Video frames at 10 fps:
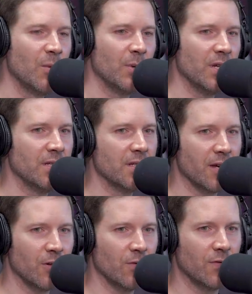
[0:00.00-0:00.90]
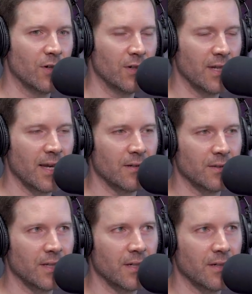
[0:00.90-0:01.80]
But he's not overtly
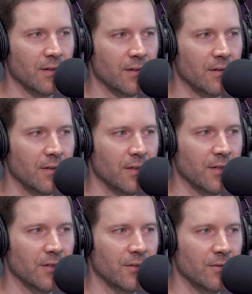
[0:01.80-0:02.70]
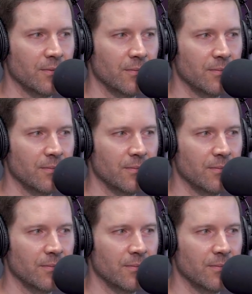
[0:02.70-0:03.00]
out there, you know,